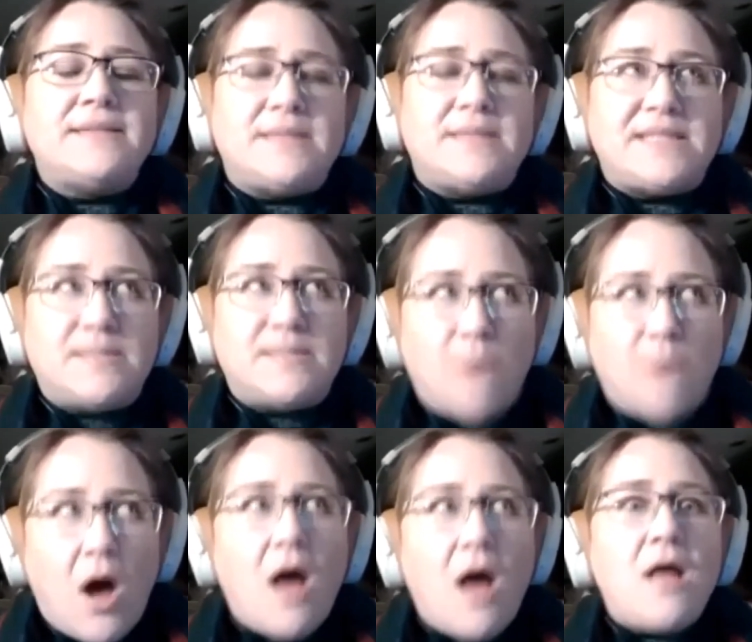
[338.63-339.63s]

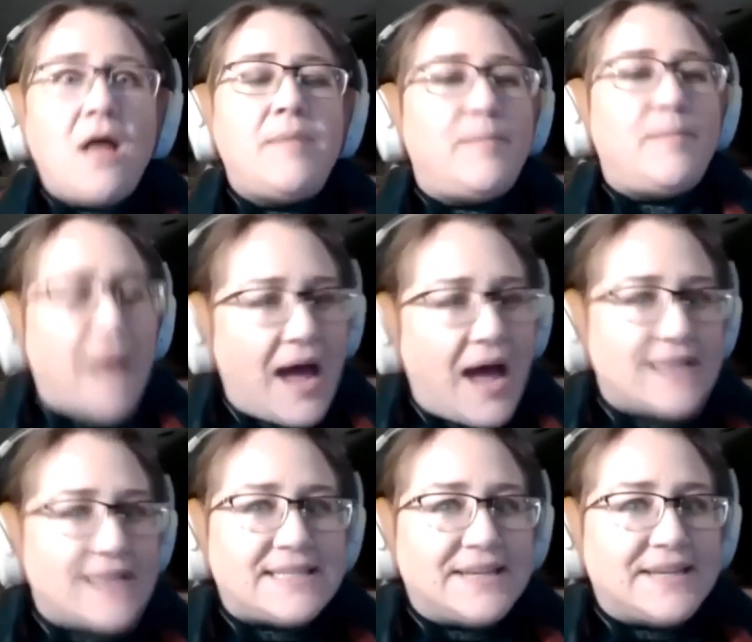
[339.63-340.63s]
small but
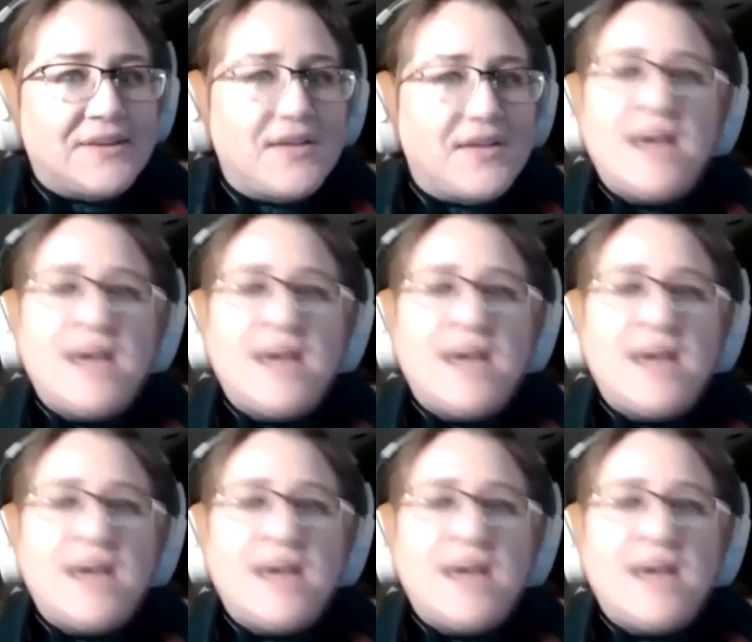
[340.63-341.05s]
positive